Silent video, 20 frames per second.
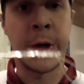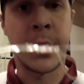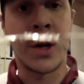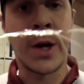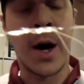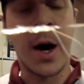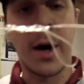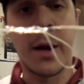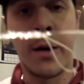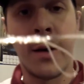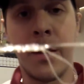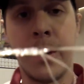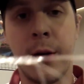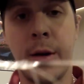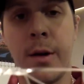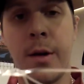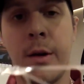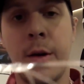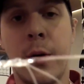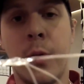knot
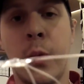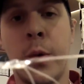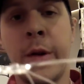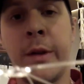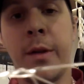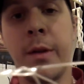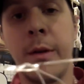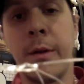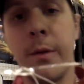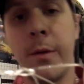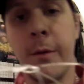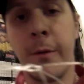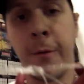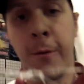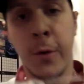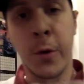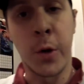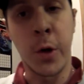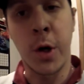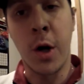with
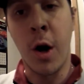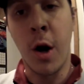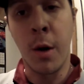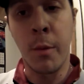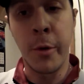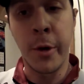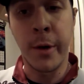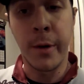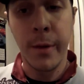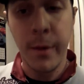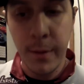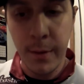fluorocarbon,